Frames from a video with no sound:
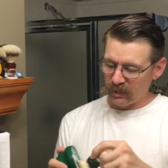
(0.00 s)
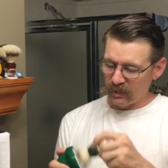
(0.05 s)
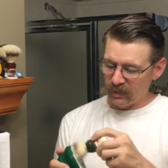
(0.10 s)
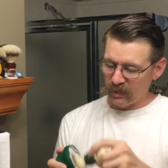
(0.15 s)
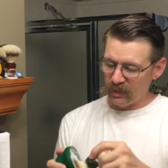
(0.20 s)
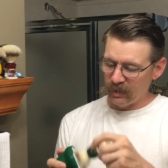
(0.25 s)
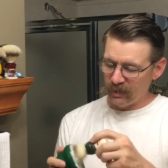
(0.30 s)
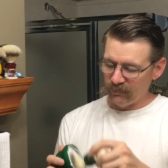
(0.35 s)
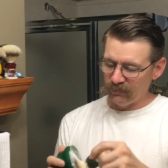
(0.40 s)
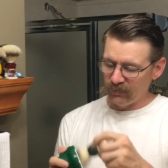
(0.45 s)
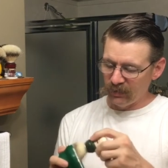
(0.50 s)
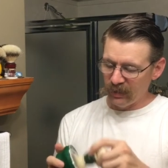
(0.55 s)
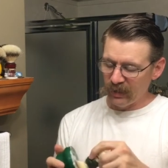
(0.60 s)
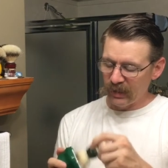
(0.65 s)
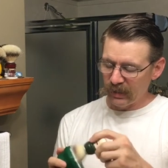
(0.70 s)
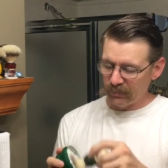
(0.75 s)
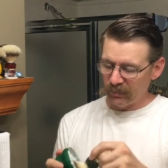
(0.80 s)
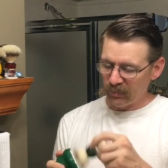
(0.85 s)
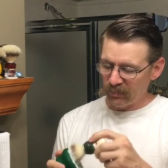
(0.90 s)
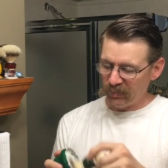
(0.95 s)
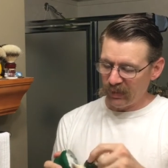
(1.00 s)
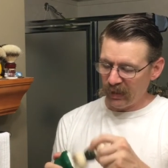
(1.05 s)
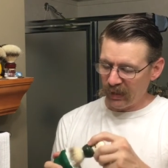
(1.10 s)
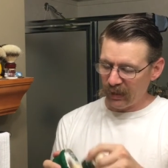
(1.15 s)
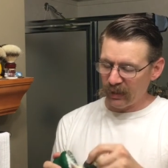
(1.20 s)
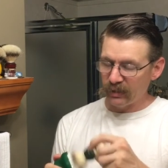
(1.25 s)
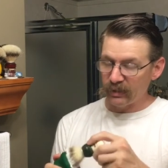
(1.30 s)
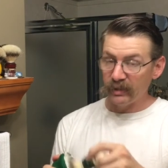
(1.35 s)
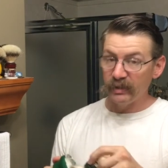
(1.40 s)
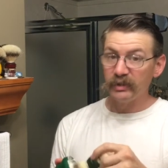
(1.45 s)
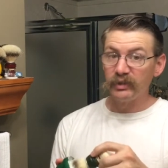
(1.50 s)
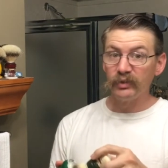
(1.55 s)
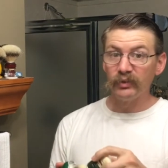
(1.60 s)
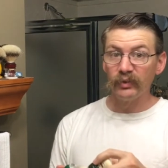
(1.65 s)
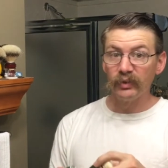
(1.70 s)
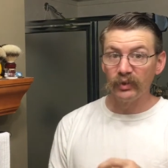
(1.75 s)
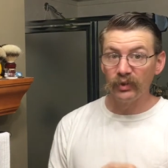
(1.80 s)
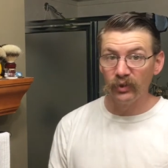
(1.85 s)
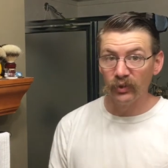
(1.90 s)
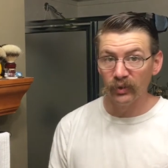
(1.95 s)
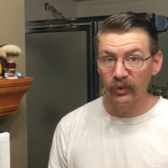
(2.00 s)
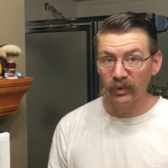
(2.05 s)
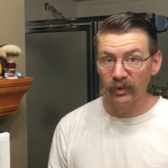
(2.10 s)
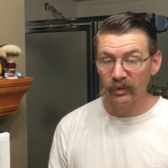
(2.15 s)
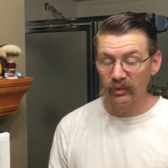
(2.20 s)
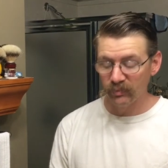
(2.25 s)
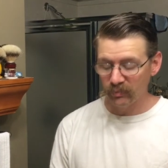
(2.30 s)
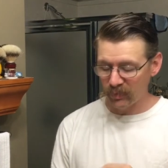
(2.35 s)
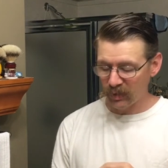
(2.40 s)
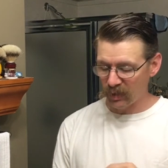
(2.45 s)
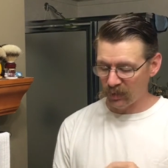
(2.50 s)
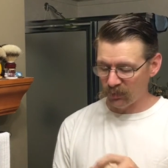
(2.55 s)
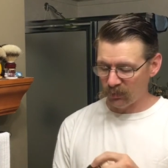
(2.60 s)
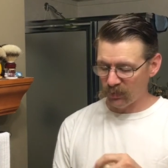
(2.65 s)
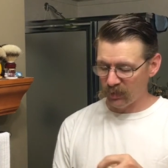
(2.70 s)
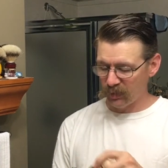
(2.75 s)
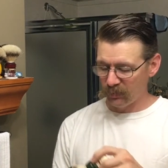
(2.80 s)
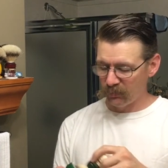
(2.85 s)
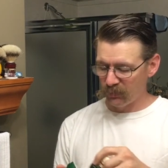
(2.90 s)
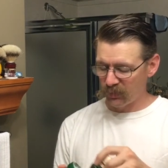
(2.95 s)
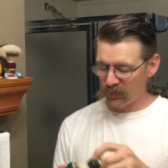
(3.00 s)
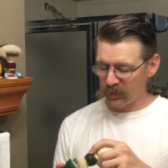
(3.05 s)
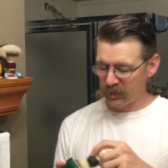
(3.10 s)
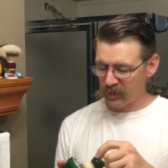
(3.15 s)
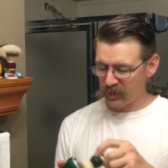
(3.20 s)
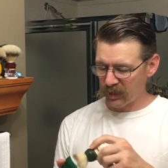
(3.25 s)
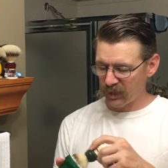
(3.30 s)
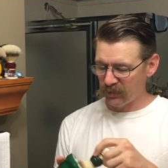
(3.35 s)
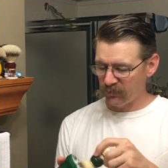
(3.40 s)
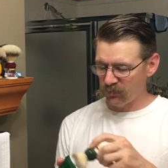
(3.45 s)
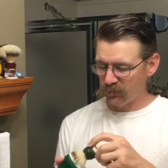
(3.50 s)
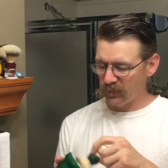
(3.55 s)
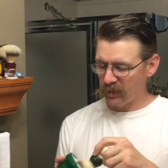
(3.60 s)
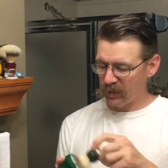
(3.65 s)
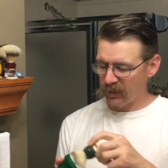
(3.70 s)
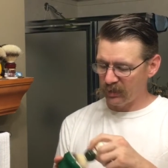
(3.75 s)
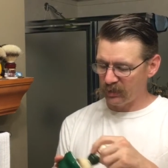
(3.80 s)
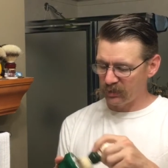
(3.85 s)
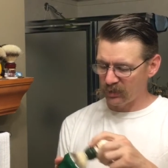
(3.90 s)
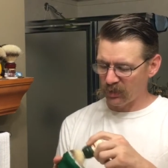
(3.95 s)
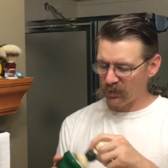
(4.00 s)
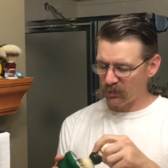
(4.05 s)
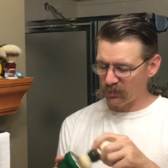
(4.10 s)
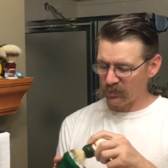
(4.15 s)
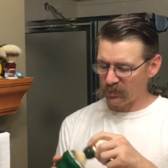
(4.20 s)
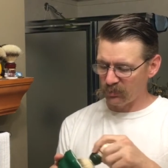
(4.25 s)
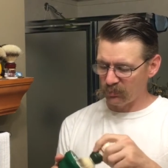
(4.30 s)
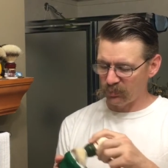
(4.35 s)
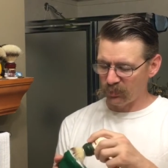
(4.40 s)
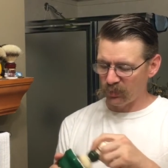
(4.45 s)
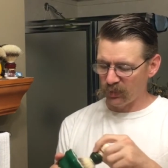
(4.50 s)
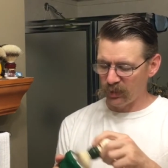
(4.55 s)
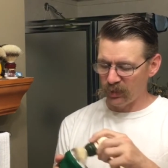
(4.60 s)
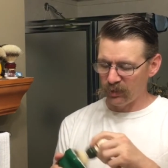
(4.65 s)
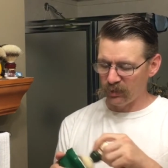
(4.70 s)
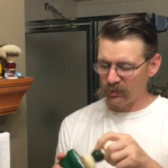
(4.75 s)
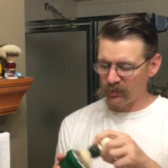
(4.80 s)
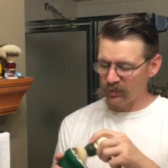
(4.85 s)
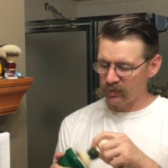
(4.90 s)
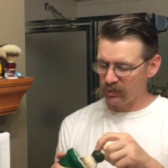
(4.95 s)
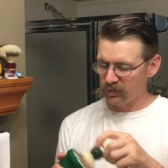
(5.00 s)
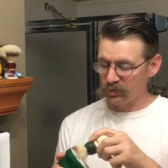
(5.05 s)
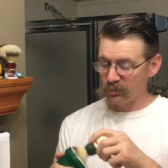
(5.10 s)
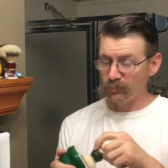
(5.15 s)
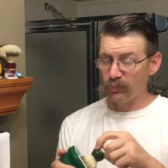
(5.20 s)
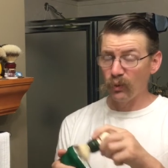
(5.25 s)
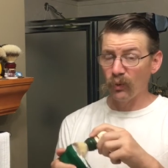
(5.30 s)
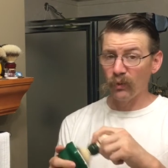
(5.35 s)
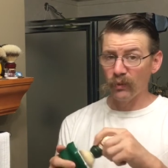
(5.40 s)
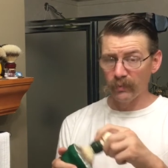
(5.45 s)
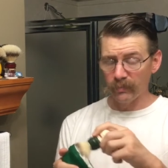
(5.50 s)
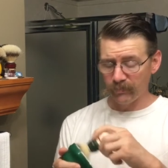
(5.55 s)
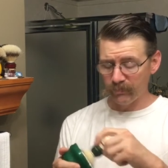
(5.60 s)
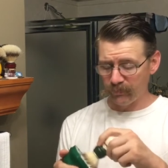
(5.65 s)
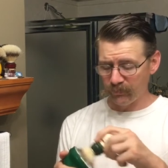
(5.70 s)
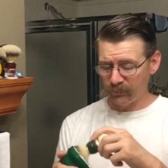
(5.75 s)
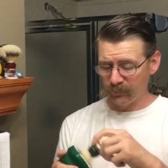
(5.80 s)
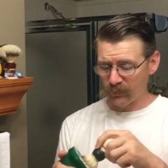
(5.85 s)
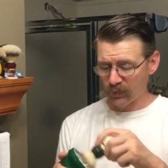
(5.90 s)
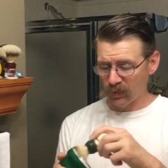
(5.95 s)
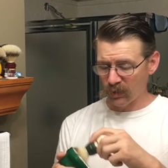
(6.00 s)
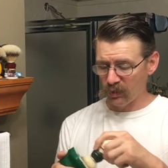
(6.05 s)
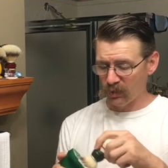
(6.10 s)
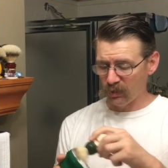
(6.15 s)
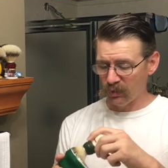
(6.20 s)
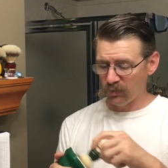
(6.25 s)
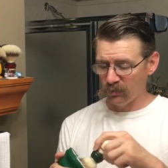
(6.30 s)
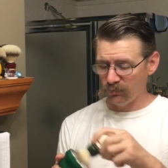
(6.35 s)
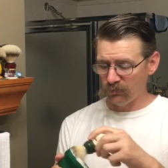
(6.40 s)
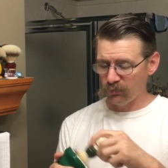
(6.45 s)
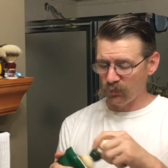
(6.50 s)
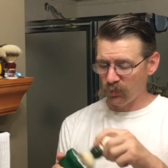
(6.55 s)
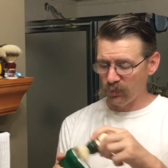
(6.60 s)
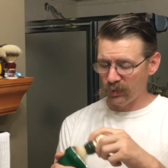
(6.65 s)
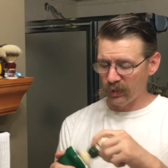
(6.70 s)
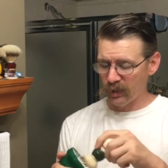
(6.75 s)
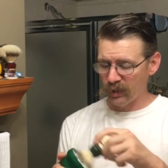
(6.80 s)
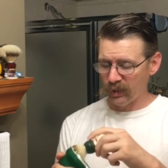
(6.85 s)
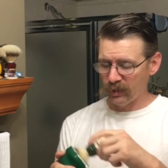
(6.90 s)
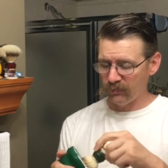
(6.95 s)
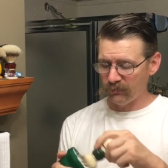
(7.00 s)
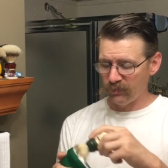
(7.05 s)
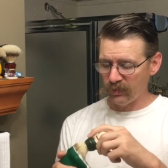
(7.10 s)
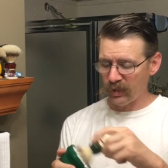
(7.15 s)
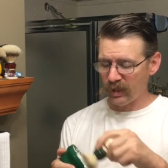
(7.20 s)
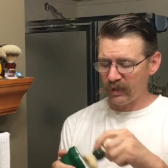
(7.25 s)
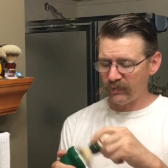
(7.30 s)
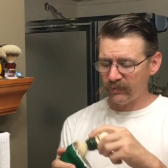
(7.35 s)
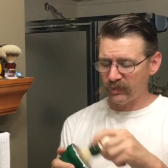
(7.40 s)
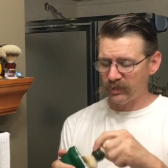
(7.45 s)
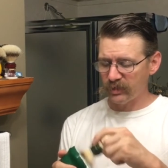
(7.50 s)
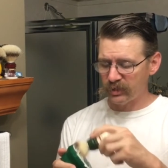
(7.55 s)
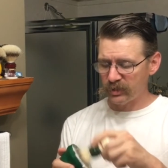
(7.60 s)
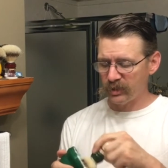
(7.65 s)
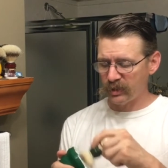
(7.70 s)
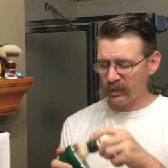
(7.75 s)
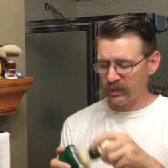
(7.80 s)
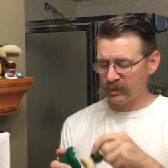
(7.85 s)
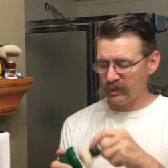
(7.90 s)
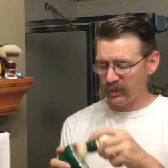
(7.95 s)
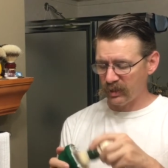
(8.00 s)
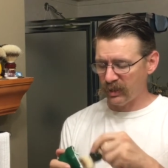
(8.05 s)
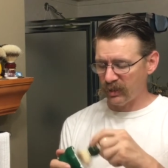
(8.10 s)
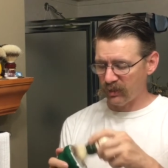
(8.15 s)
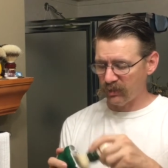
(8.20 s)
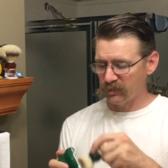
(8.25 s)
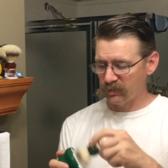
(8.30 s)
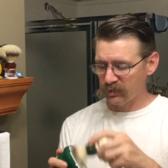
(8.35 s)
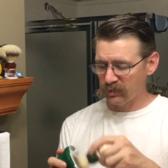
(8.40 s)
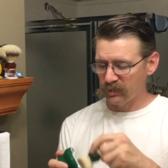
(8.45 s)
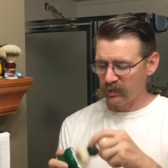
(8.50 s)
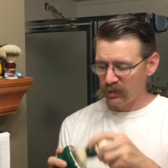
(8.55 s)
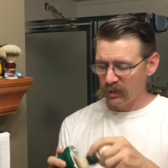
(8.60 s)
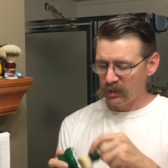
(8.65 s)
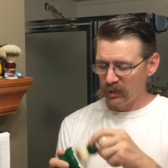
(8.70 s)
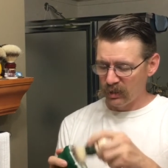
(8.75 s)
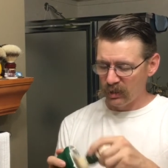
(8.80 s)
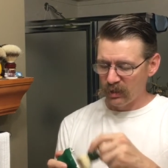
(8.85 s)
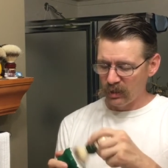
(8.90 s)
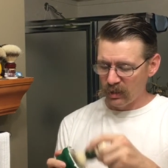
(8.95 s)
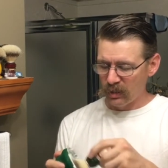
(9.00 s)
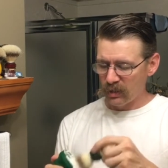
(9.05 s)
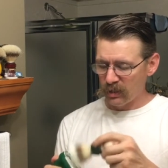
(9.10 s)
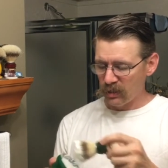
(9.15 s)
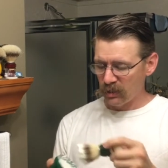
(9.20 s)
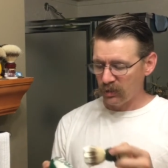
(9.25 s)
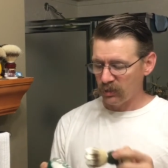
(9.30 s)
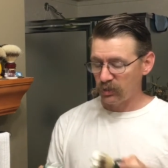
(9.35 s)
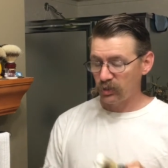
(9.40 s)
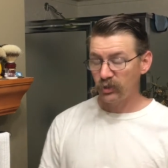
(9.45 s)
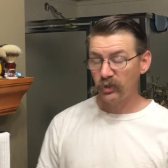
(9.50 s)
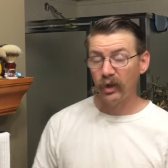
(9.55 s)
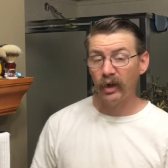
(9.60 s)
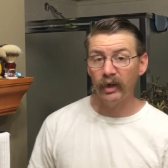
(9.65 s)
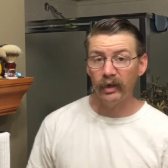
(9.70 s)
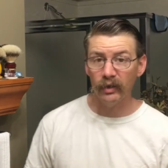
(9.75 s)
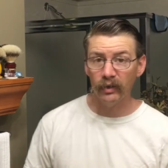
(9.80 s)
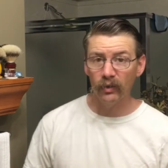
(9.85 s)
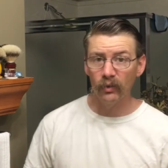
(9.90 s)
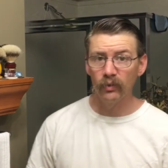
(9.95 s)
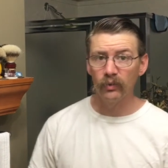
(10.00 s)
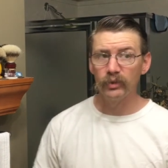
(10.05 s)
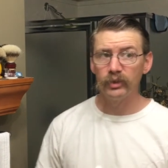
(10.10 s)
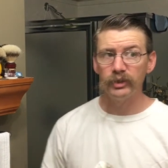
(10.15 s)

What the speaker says: gave Liam a bath. He's doing good, by the way. Appreciate everybody's thoughts and prayers and support for that. If you haven't checked it out, Strike Gold